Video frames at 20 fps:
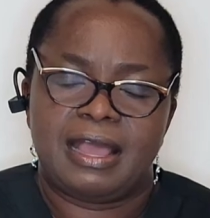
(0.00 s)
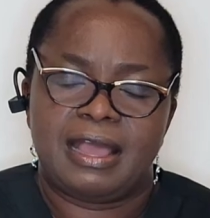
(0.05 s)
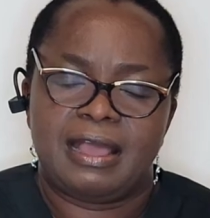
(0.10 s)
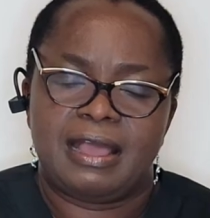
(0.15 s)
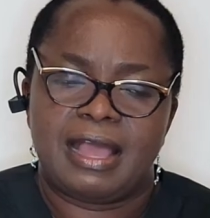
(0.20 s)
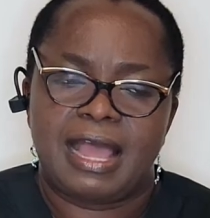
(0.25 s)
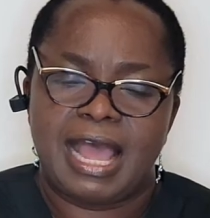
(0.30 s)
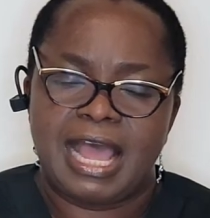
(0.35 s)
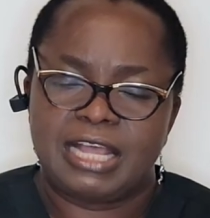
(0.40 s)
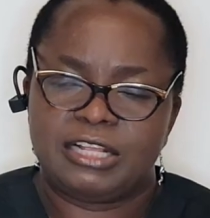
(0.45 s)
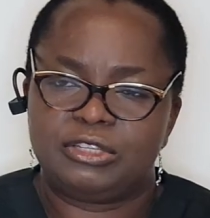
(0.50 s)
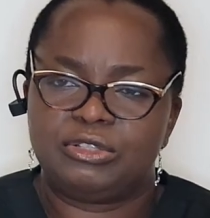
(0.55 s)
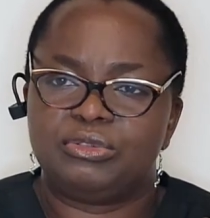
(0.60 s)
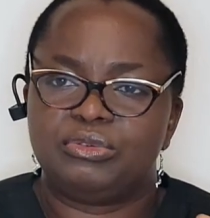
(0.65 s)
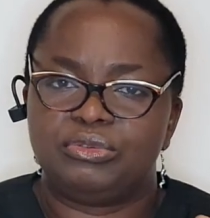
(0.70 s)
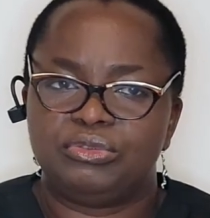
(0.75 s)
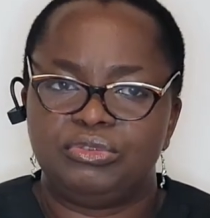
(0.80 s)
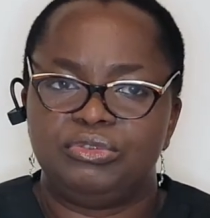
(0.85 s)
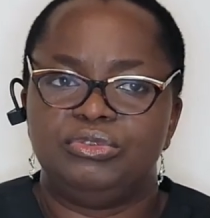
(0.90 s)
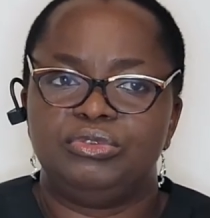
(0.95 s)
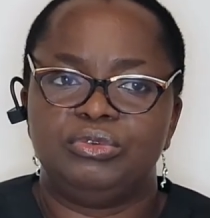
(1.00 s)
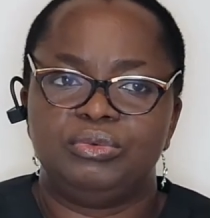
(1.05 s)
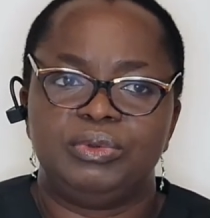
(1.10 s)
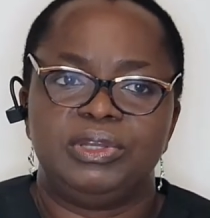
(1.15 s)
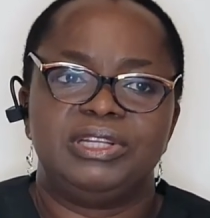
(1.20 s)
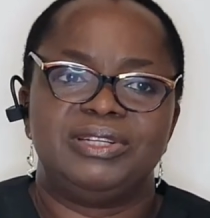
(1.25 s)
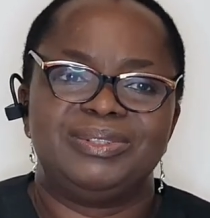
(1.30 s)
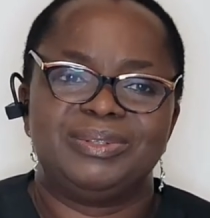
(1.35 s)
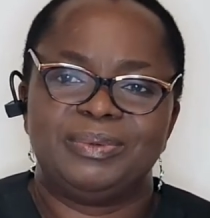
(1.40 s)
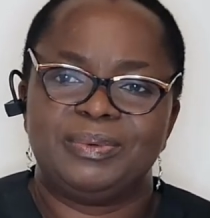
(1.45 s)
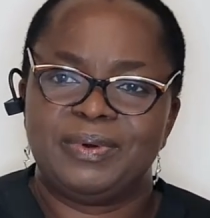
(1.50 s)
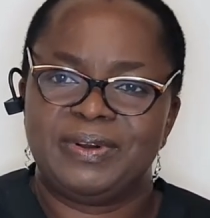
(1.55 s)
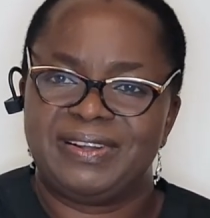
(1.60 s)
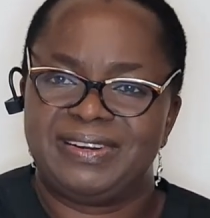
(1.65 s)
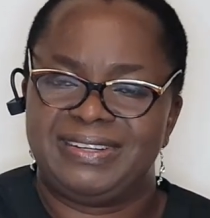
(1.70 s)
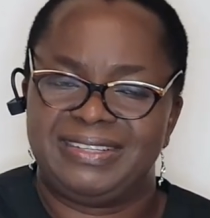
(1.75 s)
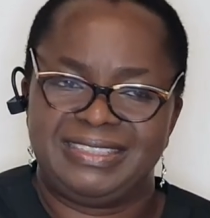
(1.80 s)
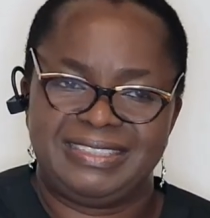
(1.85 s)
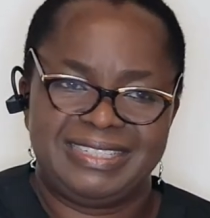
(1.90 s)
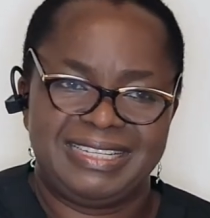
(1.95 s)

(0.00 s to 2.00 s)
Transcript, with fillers: has to do with water,